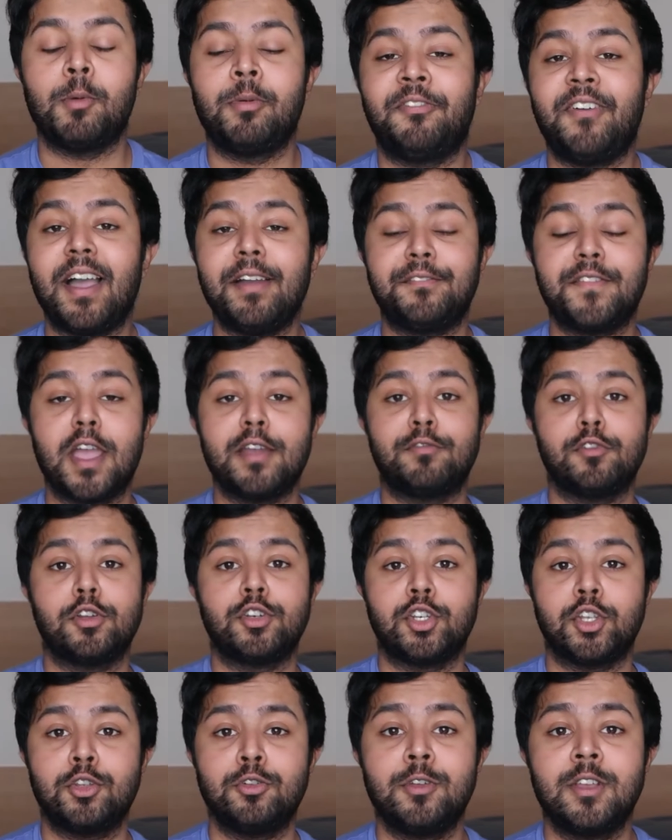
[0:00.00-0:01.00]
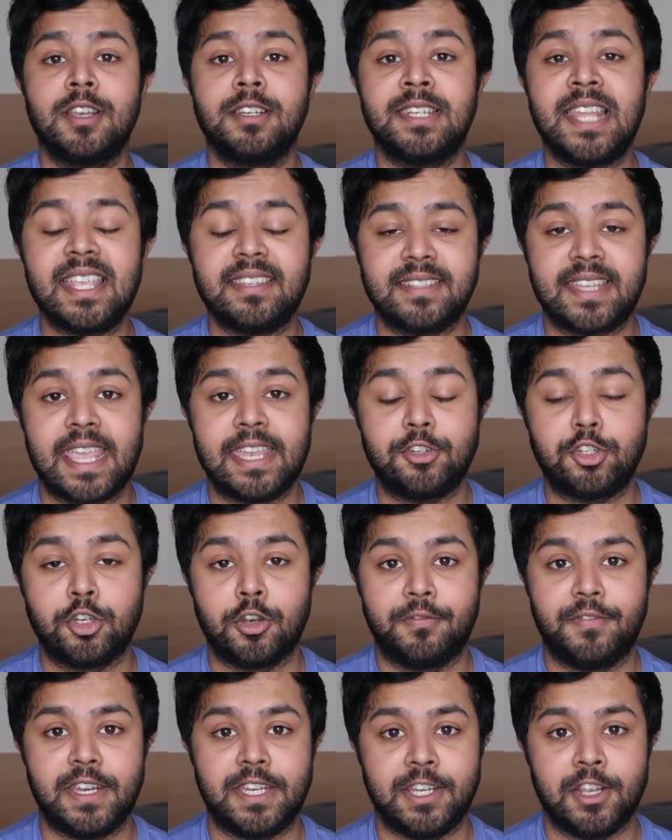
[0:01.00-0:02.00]
But without further ado, let's get
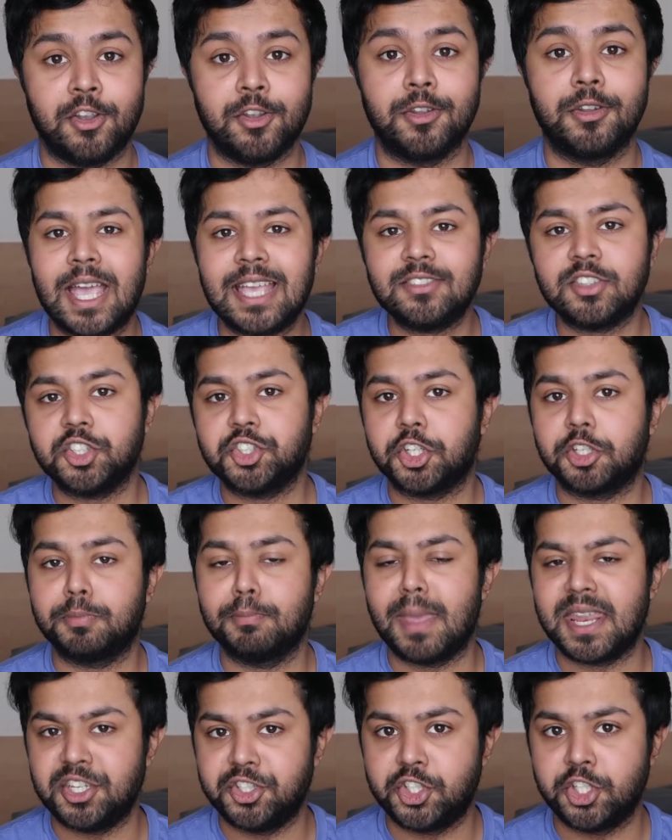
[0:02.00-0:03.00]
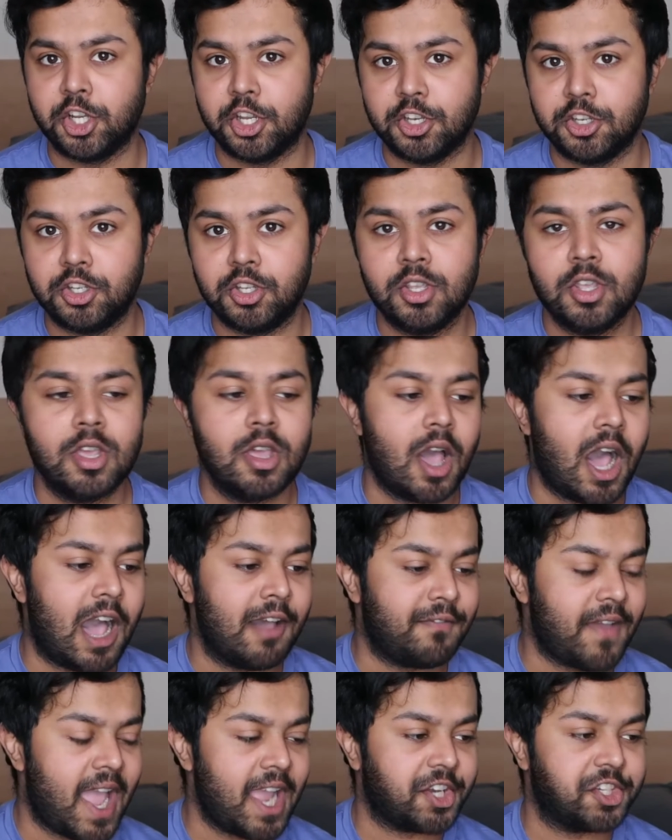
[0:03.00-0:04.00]
into the video. So as I just mentioned,
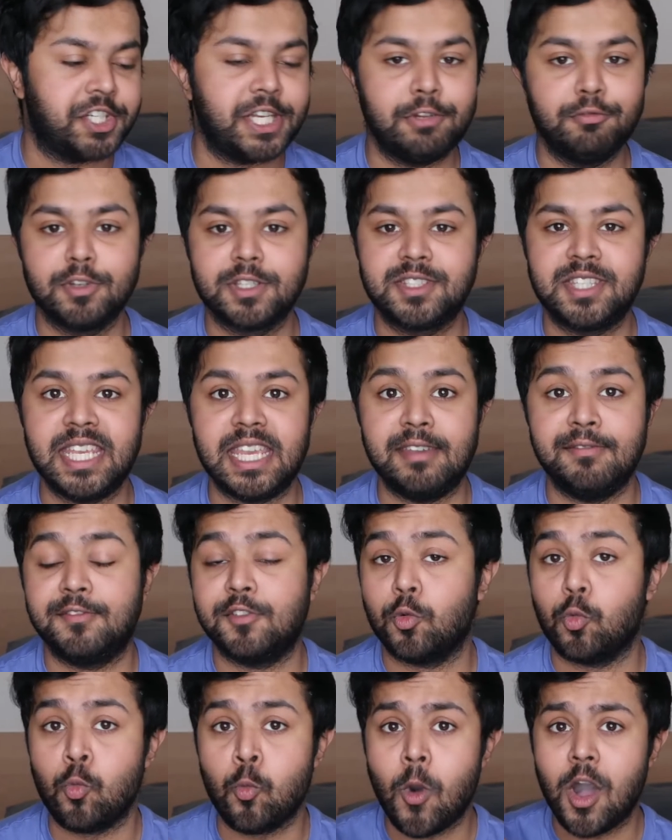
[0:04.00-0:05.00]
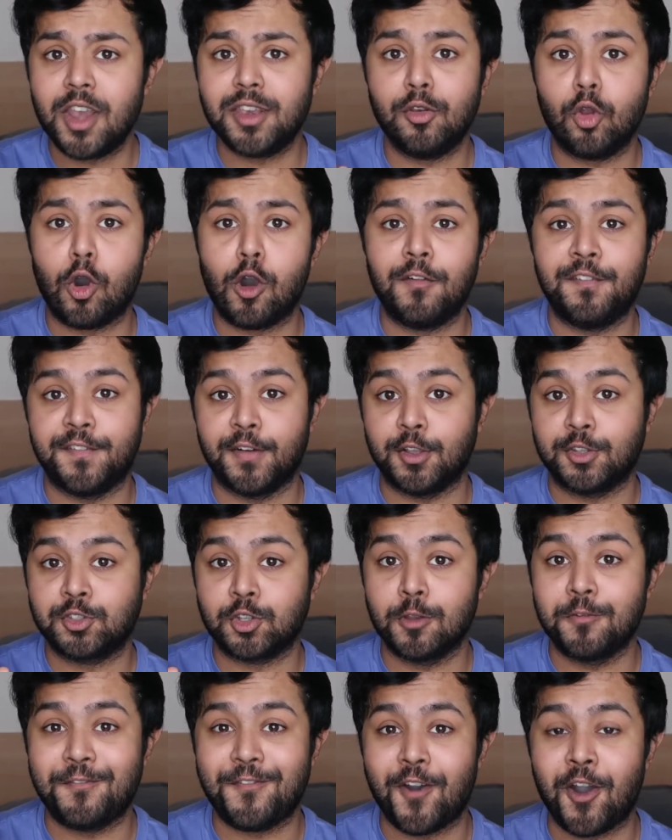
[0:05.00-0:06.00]
I've actually received one offer
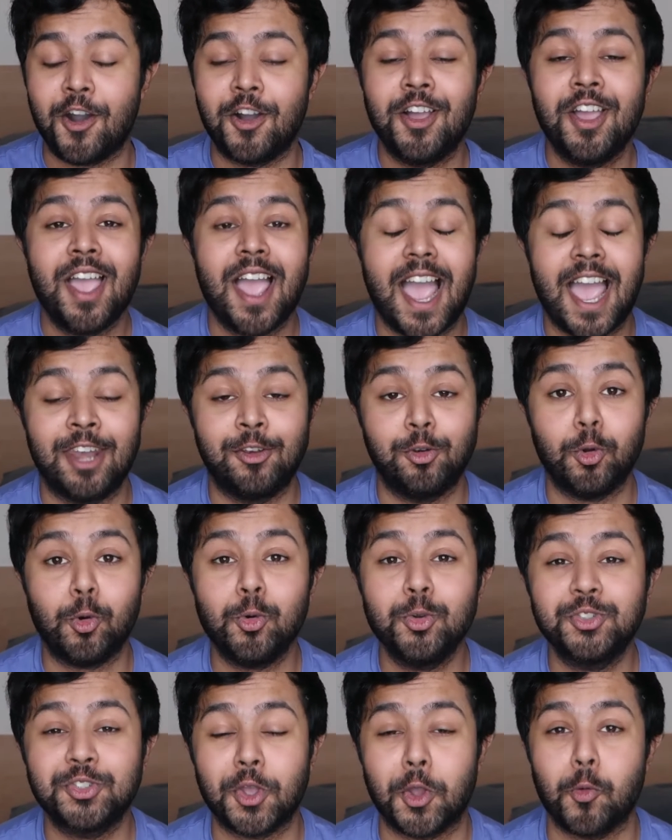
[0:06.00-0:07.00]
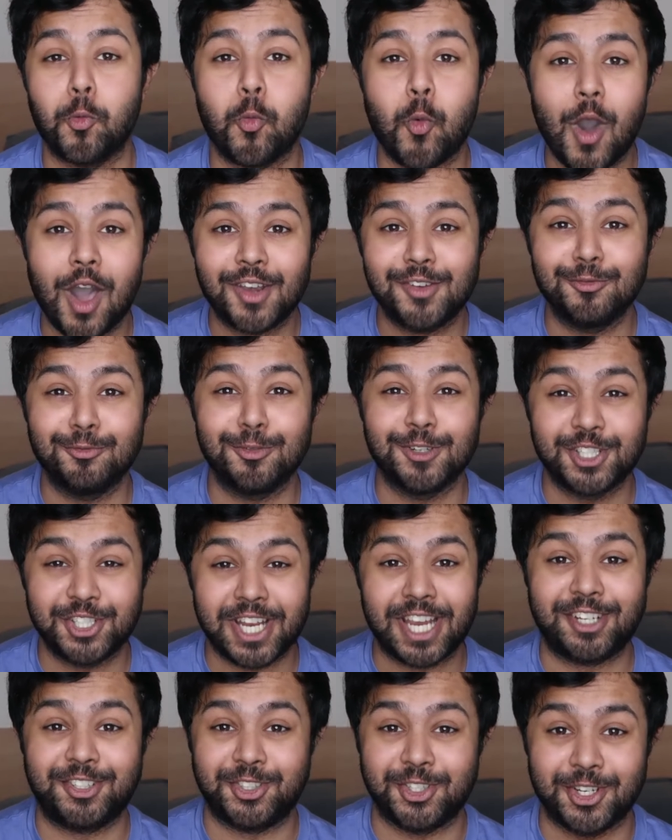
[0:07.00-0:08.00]
so far and also one
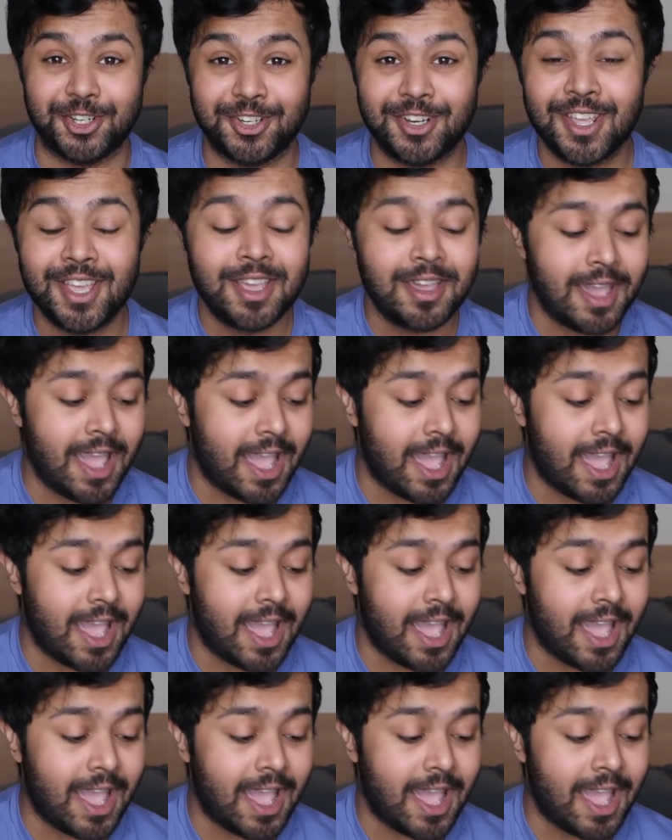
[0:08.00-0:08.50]
rejection.